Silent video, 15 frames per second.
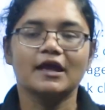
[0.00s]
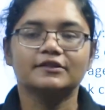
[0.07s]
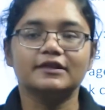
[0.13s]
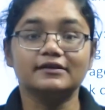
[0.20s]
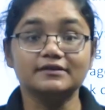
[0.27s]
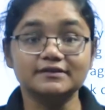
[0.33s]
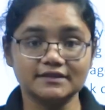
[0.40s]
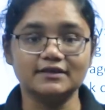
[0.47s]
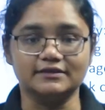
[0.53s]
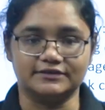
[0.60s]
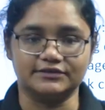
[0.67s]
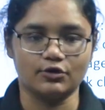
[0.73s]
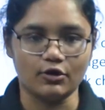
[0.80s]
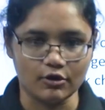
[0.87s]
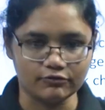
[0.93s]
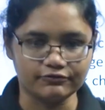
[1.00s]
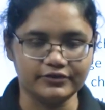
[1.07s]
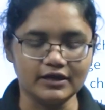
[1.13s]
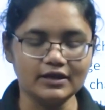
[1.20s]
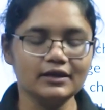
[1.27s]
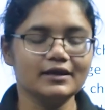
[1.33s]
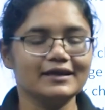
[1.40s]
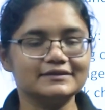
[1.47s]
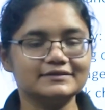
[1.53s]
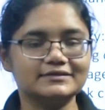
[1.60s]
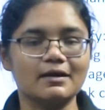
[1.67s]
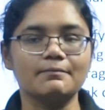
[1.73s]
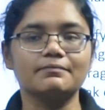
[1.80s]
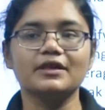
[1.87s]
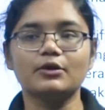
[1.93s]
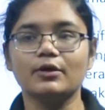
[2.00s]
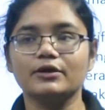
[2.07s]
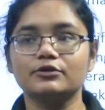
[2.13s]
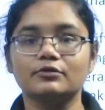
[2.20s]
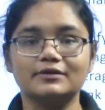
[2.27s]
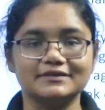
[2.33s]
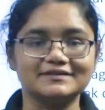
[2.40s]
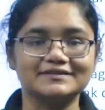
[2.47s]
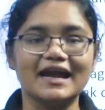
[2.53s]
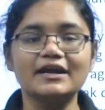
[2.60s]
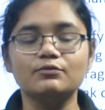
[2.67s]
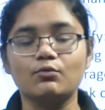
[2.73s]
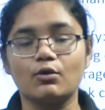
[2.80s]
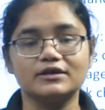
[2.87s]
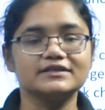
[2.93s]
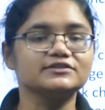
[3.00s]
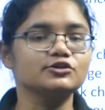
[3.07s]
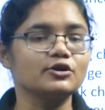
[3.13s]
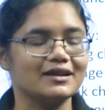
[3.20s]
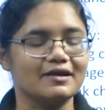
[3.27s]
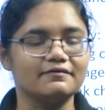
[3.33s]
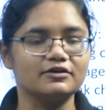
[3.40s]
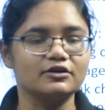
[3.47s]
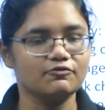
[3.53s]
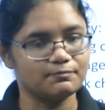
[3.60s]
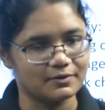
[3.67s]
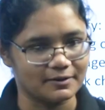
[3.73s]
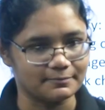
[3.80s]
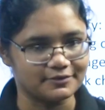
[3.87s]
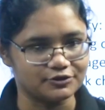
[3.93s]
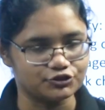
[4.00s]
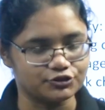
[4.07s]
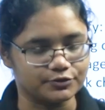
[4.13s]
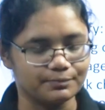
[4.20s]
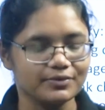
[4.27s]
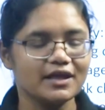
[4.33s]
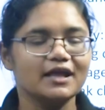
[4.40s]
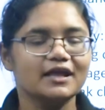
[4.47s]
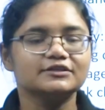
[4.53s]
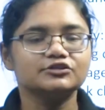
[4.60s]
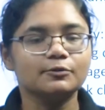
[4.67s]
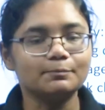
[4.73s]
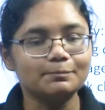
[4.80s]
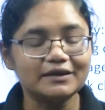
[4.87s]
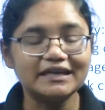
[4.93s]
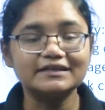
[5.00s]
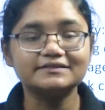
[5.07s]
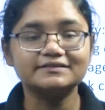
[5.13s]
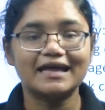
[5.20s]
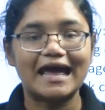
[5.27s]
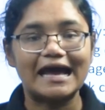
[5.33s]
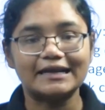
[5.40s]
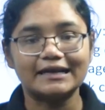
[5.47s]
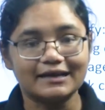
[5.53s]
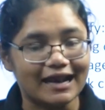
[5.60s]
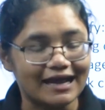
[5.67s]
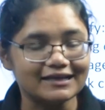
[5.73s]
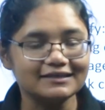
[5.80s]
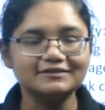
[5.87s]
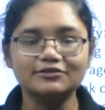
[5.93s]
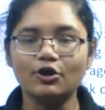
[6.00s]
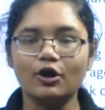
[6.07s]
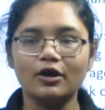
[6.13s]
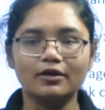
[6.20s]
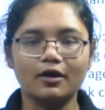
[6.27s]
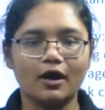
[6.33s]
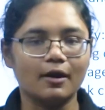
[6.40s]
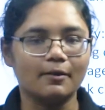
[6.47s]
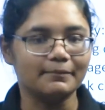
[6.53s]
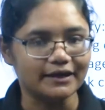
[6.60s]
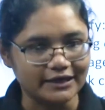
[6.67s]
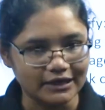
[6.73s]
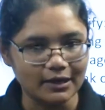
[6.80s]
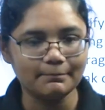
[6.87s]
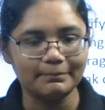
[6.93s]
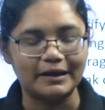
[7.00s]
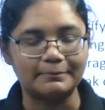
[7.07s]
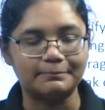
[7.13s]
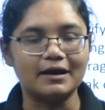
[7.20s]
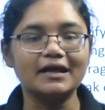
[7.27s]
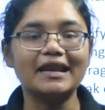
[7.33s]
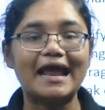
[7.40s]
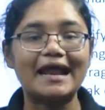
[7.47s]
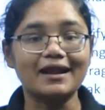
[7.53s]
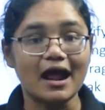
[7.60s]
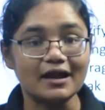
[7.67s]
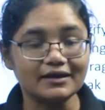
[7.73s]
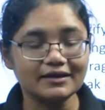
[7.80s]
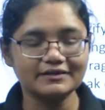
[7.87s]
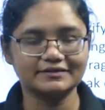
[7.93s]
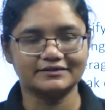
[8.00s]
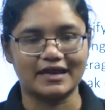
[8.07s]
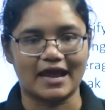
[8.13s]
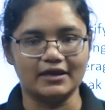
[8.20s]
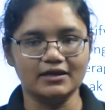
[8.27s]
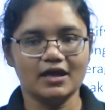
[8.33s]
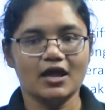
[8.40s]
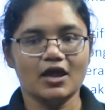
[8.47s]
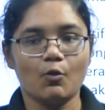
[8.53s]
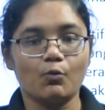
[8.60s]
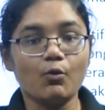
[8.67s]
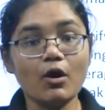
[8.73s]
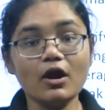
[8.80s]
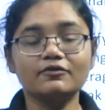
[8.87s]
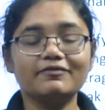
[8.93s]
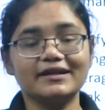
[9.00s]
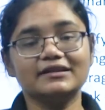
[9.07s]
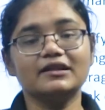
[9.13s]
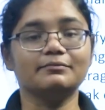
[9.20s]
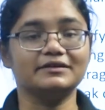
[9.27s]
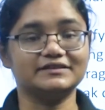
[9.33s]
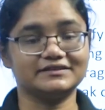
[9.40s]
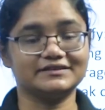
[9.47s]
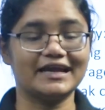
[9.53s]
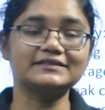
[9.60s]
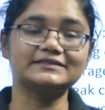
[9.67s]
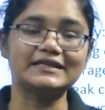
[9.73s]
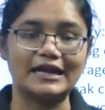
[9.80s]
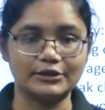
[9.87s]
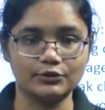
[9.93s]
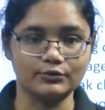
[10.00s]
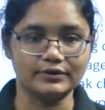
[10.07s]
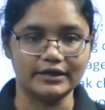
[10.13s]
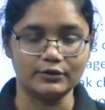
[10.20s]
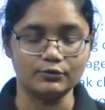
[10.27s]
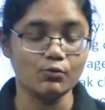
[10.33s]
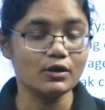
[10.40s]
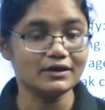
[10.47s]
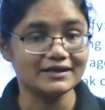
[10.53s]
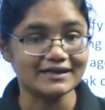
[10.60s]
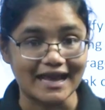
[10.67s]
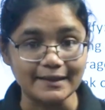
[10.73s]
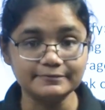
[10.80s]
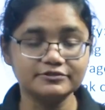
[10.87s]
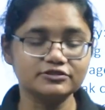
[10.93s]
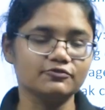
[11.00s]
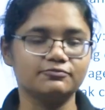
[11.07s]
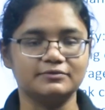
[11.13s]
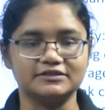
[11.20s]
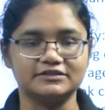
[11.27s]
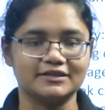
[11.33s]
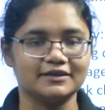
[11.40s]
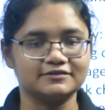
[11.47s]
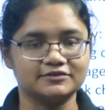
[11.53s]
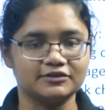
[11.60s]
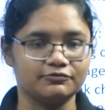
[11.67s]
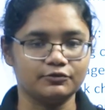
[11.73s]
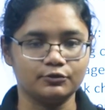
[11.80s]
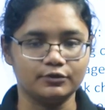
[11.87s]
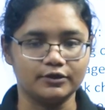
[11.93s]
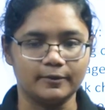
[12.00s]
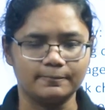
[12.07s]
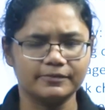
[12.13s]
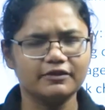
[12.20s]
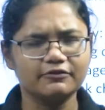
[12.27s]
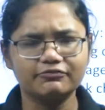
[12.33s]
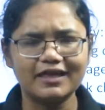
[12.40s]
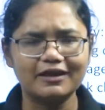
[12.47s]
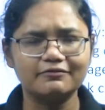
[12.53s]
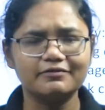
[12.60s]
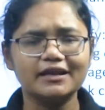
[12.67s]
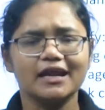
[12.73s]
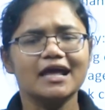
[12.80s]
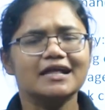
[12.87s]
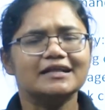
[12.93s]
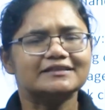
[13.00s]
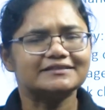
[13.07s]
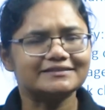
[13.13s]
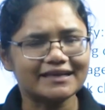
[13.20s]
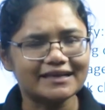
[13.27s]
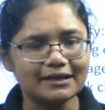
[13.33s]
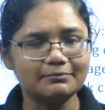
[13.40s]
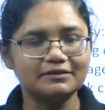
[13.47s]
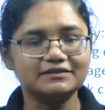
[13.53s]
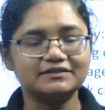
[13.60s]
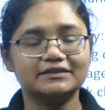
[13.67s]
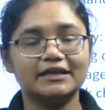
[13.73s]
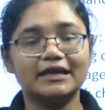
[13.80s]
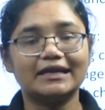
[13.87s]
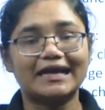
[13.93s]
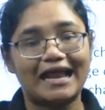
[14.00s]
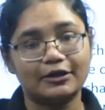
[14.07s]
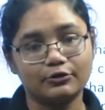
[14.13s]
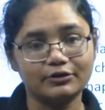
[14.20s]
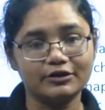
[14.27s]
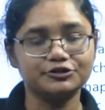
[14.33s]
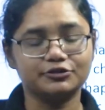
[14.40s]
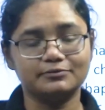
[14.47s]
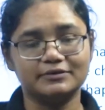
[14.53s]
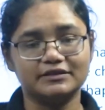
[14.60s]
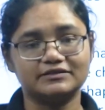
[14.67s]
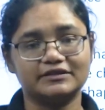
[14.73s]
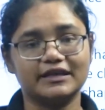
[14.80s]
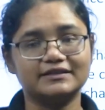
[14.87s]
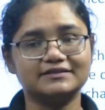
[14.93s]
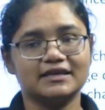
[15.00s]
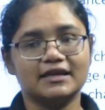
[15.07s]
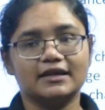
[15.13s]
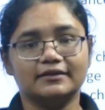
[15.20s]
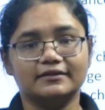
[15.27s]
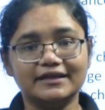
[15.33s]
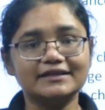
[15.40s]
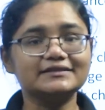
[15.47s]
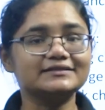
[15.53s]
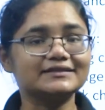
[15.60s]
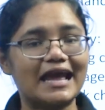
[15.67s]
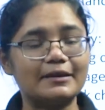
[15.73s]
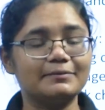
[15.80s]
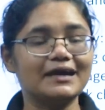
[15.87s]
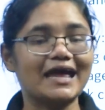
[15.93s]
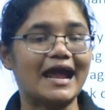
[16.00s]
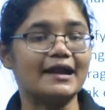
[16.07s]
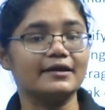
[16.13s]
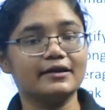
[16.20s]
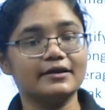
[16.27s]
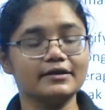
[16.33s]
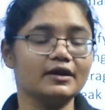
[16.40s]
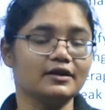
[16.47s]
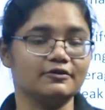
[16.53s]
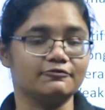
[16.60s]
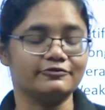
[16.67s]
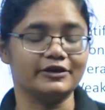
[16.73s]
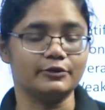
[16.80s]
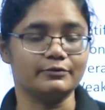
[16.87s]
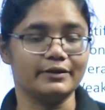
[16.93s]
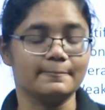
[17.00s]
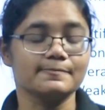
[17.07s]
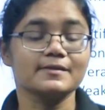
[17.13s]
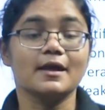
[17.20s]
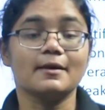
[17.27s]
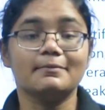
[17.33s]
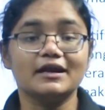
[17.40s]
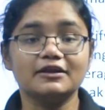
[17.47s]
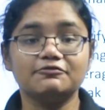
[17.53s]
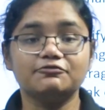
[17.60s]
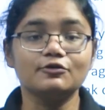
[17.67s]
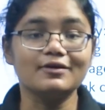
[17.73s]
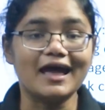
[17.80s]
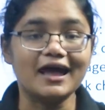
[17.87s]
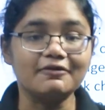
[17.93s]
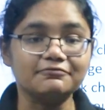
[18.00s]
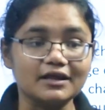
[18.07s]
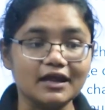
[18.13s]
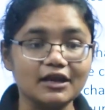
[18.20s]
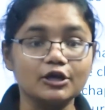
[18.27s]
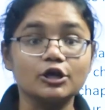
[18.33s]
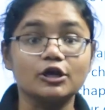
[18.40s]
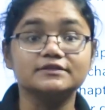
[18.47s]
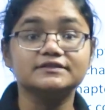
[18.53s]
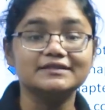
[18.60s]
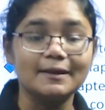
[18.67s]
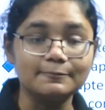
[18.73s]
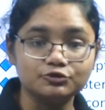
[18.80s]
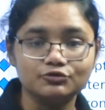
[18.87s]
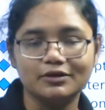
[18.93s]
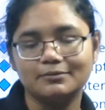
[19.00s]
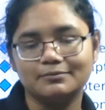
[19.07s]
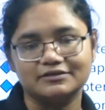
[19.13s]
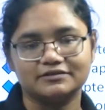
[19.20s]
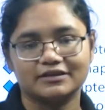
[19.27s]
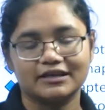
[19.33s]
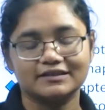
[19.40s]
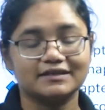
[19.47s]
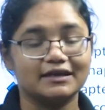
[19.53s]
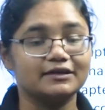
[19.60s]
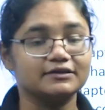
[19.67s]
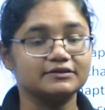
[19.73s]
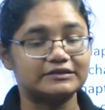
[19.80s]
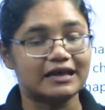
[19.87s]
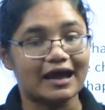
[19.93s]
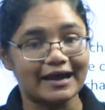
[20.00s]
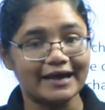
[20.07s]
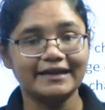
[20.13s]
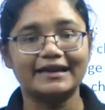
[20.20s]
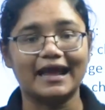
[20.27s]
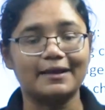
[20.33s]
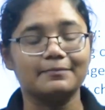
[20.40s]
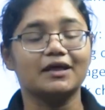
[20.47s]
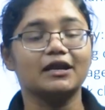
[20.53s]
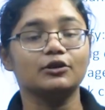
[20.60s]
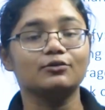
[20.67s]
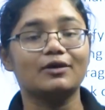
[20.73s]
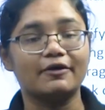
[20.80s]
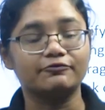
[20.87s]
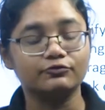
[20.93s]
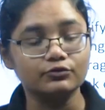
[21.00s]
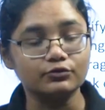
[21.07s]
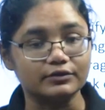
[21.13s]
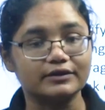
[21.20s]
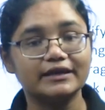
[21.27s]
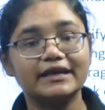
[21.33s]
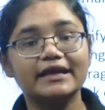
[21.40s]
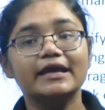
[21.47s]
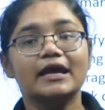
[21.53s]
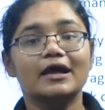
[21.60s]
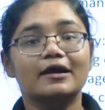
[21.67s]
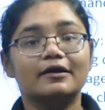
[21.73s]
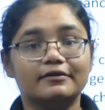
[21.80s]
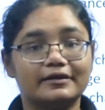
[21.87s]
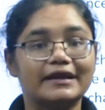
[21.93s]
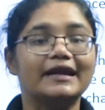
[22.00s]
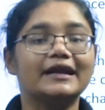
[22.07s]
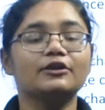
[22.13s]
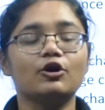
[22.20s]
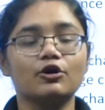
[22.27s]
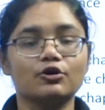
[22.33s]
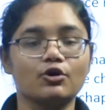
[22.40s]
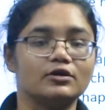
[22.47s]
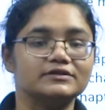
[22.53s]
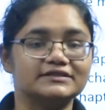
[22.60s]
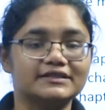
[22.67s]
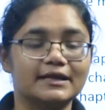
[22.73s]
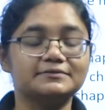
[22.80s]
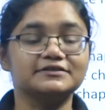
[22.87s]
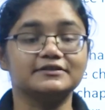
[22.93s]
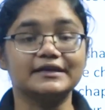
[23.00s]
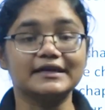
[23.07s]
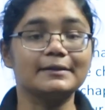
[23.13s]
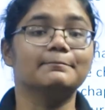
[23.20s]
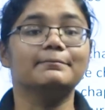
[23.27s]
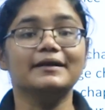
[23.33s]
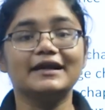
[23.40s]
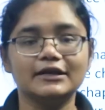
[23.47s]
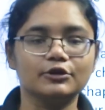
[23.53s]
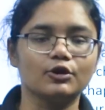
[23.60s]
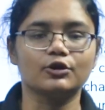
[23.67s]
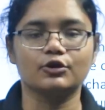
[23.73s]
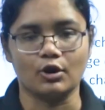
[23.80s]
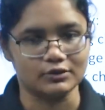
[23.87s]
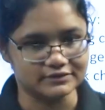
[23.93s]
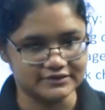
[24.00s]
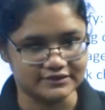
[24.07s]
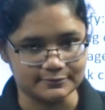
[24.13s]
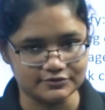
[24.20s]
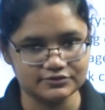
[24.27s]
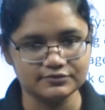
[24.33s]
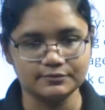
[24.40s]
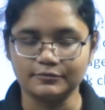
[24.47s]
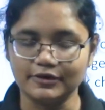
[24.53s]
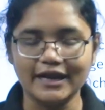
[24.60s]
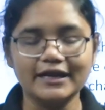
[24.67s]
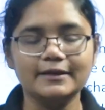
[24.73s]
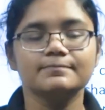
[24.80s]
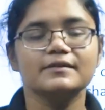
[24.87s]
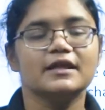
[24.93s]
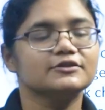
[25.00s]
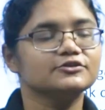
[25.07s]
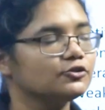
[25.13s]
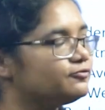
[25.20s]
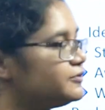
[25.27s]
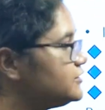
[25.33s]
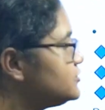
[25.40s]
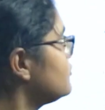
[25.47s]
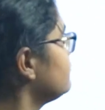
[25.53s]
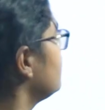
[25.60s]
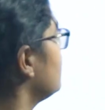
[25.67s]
The results of here is something going to decide what is your level of preparation. So please analyze your midterm paper and understand what were the mistakes that you did, what types of mistakes if you did. If there were silly mistakes, calculation mistakes, these can be handled in a different way. But if you have done conceptual mistakes, then it is high time that you have to reread your concepts, rebuild your concepts, right? So first of